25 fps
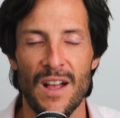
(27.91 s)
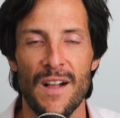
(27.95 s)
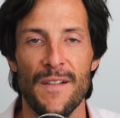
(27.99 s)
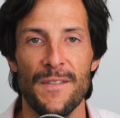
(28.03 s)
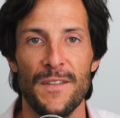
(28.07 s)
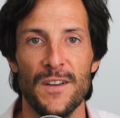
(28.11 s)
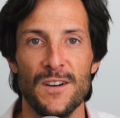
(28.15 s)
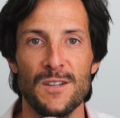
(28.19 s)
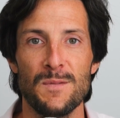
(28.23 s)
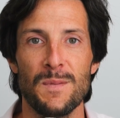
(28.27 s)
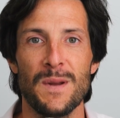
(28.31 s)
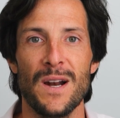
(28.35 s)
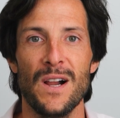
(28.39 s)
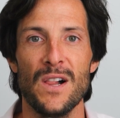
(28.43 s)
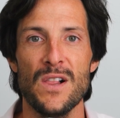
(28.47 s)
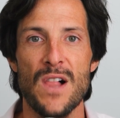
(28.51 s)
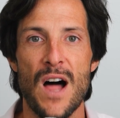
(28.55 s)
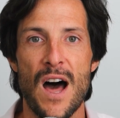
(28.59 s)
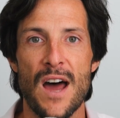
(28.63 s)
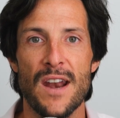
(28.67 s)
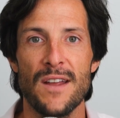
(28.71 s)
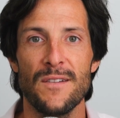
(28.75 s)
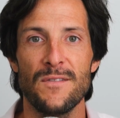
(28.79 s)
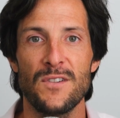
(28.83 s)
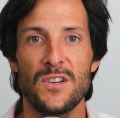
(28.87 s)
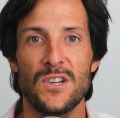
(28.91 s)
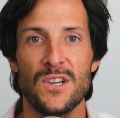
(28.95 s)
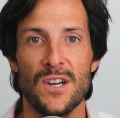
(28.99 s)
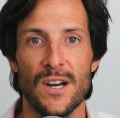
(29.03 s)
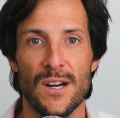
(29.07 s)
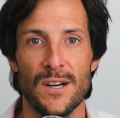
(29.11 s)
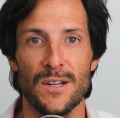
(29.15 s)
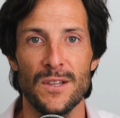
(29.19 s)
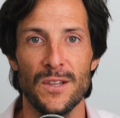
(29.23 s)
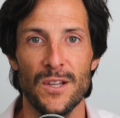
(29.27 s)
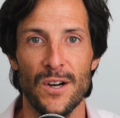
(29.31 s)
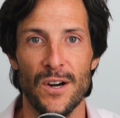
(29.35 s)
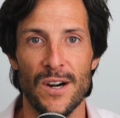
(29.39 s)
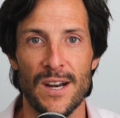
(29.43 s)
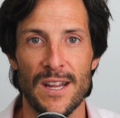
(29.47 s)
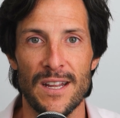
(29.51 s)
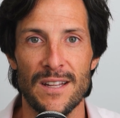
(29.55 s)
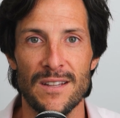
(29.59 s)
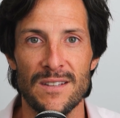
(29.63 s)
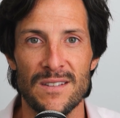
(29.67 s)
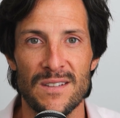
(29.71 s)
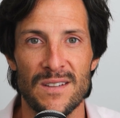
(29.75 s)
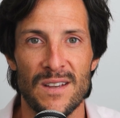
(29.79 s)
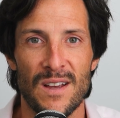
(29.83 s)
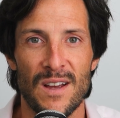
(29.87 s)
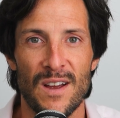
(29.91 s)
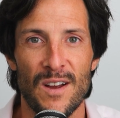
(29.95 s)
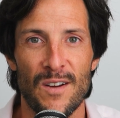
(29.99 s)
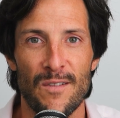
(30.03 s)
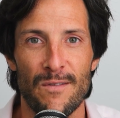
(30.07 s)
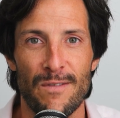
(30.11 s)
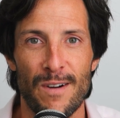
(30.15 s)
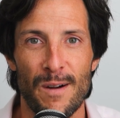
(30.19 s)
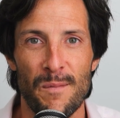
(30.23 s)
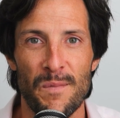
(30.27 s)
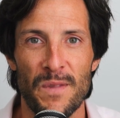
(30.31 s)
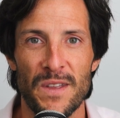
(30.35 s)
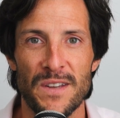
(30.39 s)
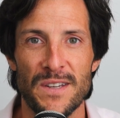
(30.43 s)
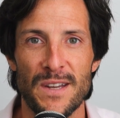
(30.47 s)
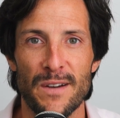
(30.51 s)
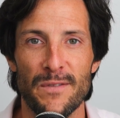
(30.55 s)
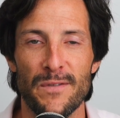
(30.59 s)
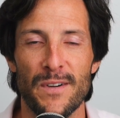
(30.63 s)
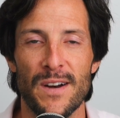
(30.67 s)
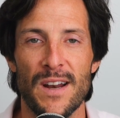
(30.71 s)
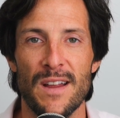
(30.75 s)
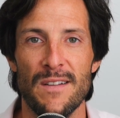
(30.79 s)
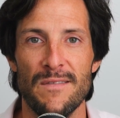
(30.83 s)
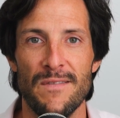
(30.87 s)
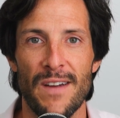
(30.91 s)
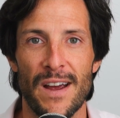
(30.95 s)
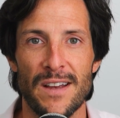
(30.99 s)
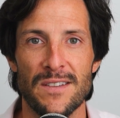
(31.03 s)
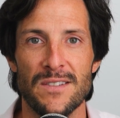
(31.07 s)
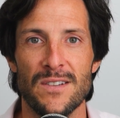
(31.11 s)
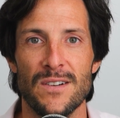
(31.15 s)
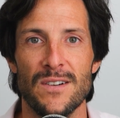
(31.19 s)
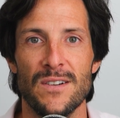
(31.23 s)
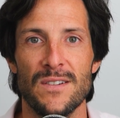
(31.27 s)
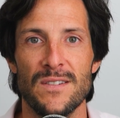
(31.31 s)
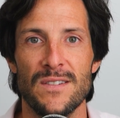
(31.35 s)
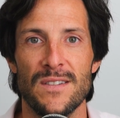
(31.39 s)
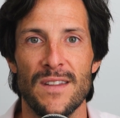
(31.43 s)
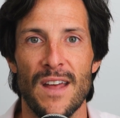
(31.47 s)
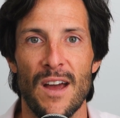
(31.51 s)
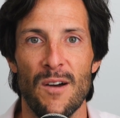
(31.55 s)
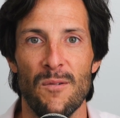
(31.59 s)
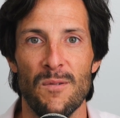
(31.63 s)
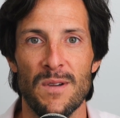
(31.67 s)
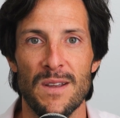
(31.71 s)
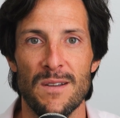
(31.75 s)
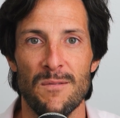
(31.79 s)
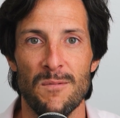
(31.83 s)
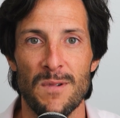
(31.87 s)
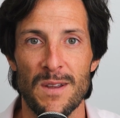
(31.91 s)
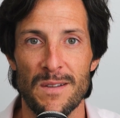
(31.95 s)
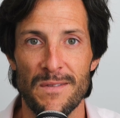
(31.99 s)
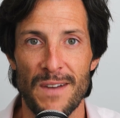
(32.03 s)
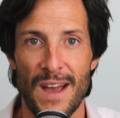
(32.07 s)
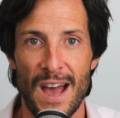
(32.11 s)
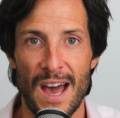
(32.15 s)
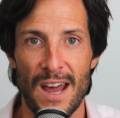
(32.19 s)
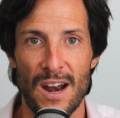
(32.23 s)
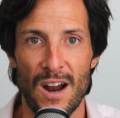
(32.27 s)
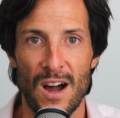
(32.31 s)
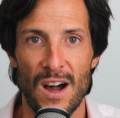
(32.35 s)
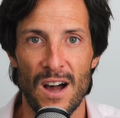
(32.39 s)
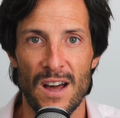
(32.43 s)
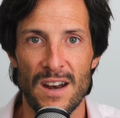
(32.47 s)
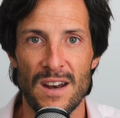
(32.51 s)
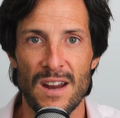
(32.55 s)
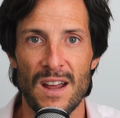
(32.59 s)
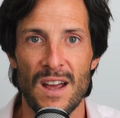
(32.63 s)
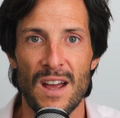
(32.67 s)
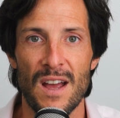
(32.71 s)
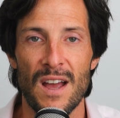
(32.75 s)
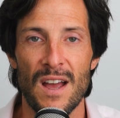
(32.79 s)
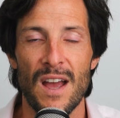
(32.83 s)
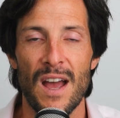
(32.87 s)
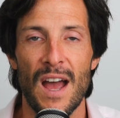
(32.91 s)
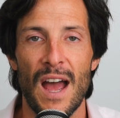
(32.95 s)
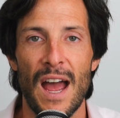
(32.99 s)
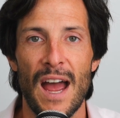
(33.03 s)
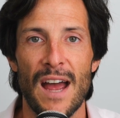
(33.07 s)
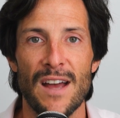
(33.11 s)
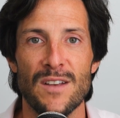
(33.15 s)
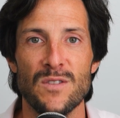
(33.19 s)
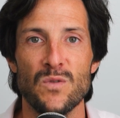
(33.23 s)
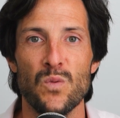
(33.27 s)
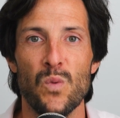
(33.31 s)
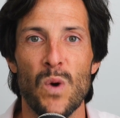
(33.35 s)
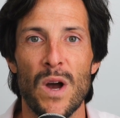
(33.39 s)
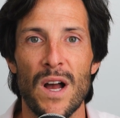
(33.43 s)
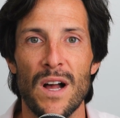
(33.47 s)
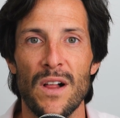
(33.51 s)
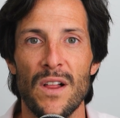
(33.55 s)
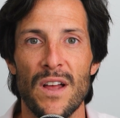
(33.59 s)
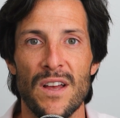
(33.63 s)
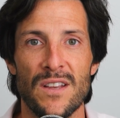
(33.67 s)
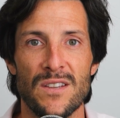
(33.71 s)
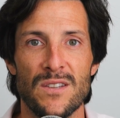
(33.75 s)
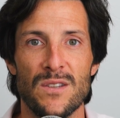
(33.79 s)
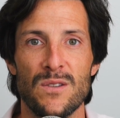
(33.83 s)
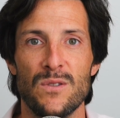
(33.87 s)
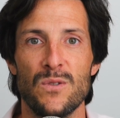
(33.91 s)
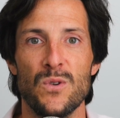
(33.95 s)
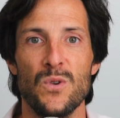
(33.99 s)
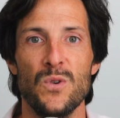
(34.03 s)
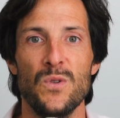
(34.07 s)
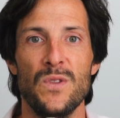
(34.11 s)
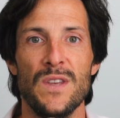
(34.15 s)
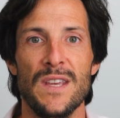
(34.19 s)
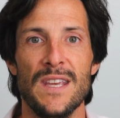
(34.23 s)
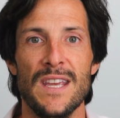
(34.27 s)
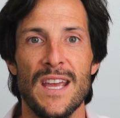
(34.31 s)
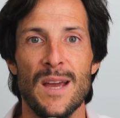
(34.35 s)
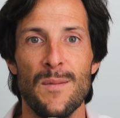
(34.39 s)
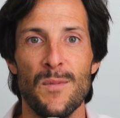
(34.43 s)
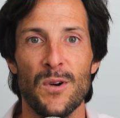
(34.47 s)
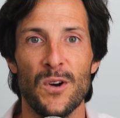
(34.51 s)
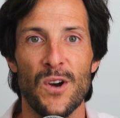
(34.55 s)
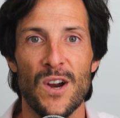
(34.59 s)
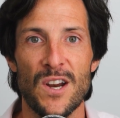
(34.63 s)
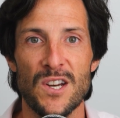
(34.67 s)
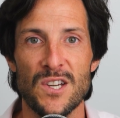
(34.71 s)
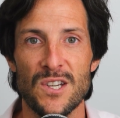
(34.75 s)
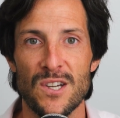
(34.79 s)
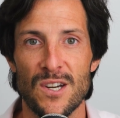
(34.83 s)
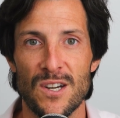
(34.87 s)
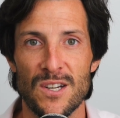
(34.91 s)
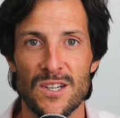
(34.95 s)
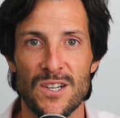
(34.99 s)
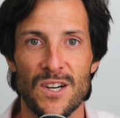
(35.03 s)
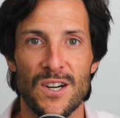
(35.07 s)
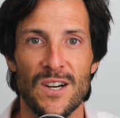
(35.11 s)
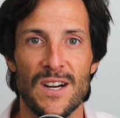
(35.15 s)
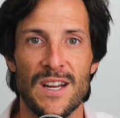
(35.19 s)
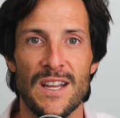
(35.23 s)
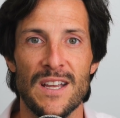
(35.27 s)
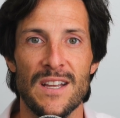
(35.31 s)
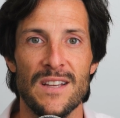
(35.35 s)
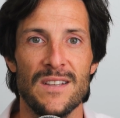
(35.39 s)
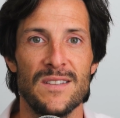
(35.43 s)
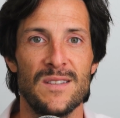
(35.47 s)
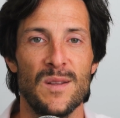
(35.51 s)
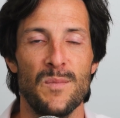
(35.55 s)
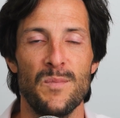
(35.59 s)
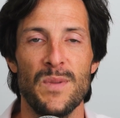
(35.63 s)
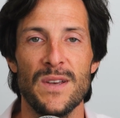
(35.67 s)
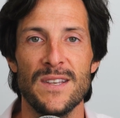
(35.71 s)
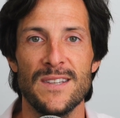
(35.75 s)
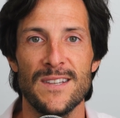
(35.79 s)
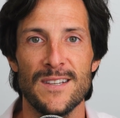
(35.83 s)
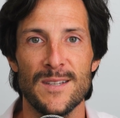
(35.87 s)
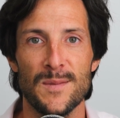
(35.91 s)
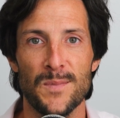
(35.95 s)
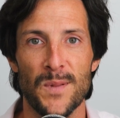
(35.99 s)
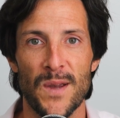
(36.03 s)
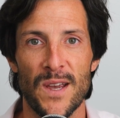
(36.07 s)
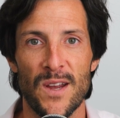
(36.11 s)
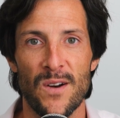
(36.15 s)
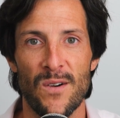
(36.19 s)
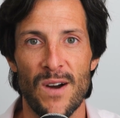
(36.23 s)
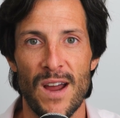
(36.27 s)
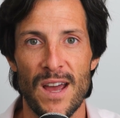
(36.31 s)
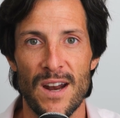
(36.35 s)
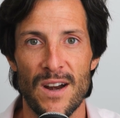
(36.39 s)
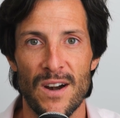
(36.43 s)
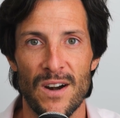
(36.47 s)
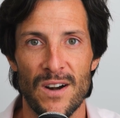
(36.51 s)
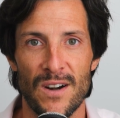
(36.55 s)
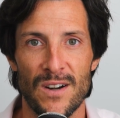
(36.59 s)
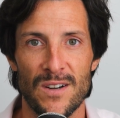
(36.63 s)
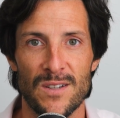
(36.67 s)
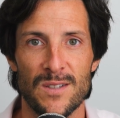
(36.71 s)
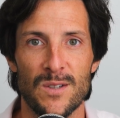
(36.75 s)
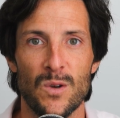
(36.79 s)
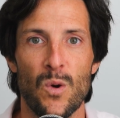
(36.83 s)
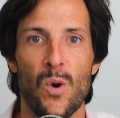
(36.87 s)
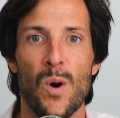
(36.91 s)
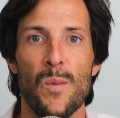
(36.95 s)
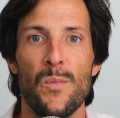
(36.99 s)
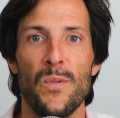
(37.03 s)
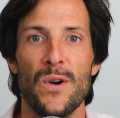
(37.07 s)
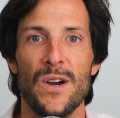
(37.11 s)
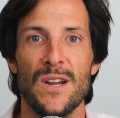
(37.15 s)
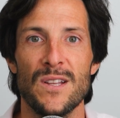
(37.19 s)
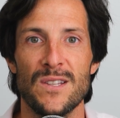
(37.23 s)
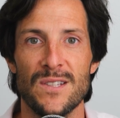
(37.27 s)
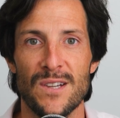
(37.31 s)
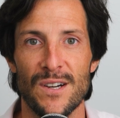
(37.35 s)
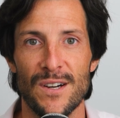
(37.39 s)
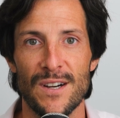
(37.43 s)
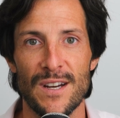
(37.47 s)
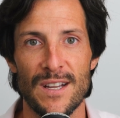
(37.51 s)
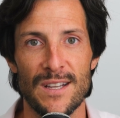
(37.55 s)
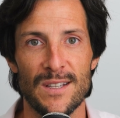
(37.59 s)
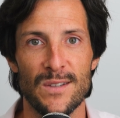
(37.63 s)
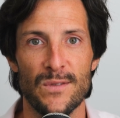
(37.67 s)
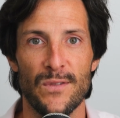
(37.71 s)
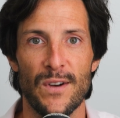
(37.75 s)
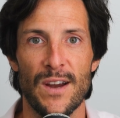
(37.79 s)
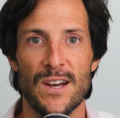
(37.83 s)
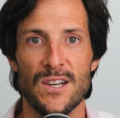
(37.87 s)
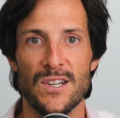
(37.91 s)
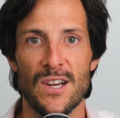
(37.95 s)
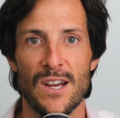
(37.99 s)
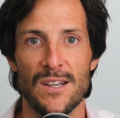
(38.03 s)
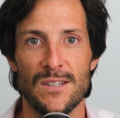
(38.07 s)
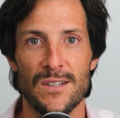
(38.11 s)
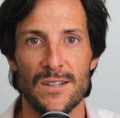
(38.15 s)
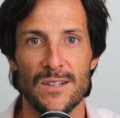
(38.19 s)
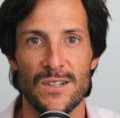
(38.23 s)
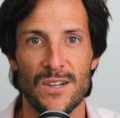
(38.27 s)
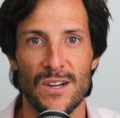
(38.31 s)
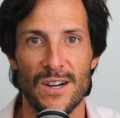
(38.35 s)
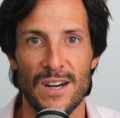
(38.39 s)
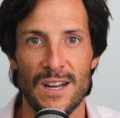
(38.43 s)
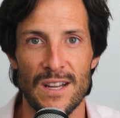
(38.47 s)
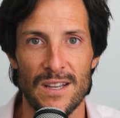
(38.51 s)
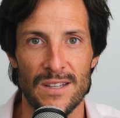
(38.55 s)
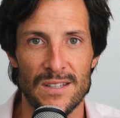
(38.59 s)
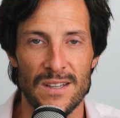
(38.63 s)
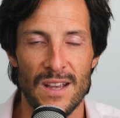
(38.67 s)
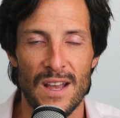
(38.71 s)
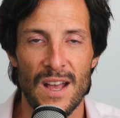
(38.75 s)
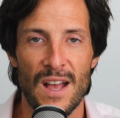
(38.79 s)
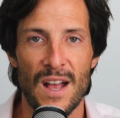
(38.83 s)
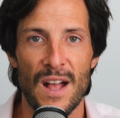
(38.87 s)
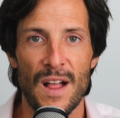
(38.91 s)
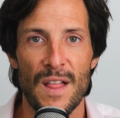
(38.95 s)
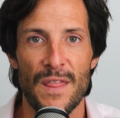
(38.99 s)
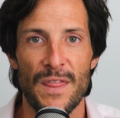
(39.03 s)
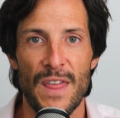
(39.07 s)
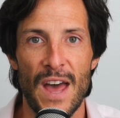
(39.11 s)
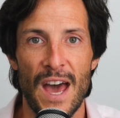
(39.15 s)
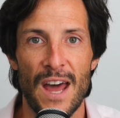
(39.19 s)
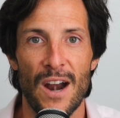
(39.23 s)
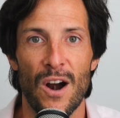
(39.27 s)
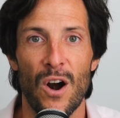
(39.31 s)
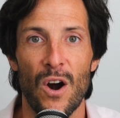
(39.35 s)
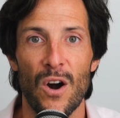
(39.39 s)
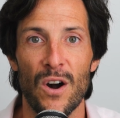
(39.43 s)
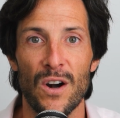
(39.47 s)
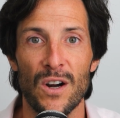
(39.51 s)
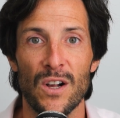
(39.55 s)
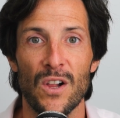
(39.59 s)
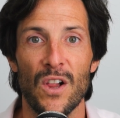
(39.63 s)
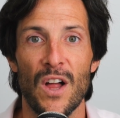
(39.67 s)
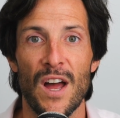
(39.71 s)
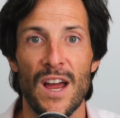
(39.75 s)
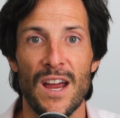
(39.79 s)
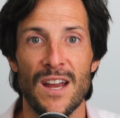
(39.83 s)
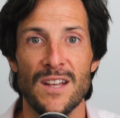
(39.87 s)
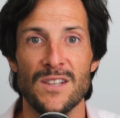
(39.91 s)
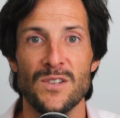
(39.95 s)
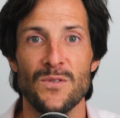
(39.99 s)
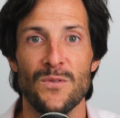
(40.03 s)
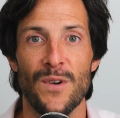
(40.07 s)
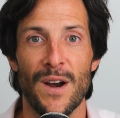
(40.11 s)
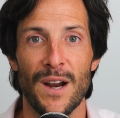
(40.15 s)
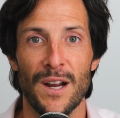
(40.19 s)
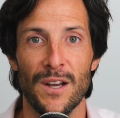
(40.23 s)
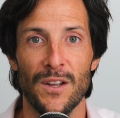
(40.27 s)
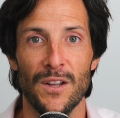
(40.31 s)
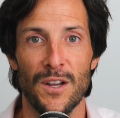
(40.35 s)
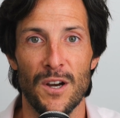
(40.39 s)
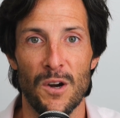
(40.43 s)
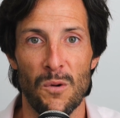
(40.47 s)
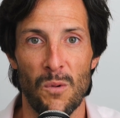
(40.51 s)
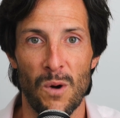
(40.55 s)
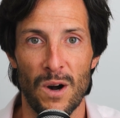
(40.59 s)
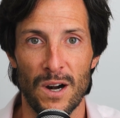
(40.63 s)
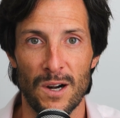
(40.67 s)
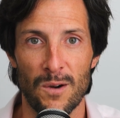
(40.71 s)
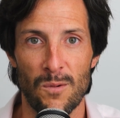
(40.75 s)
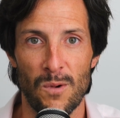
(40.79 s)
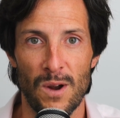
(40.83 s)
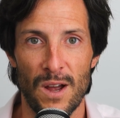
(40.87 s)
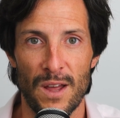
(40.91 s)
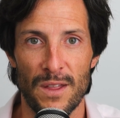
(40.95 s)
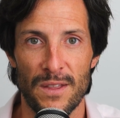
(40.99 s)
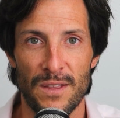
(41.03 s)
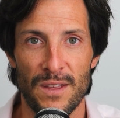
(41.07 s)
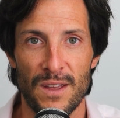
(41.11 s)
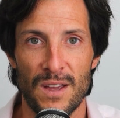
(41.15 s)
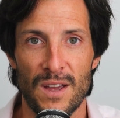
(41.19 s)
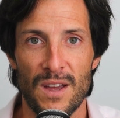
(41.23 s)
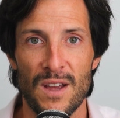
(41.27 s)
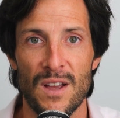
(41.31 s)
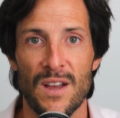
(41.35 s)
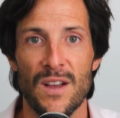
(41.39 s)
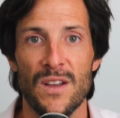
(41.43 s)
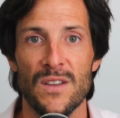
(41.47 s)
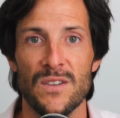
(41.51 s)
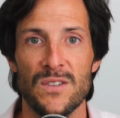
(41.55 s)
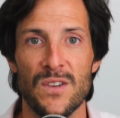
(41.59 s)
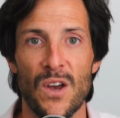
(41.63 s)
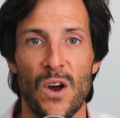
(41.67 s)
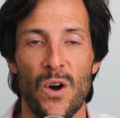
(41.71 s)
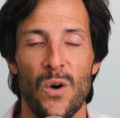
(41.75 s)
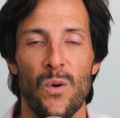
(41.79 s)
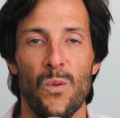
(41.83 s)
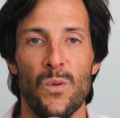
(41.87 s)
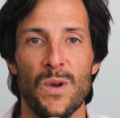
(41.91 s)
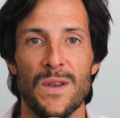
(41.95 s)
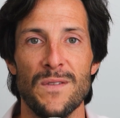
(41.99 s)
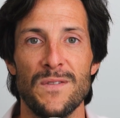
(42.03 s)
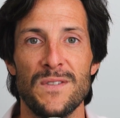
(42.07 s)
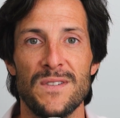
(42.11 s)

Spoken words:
There's been a lot of shared learnings from the different investors that we've had on, as well as through the immigration attorneys, the business plan writers, corporate attorneys, franchise attorneys that our clients regularly work with. So we've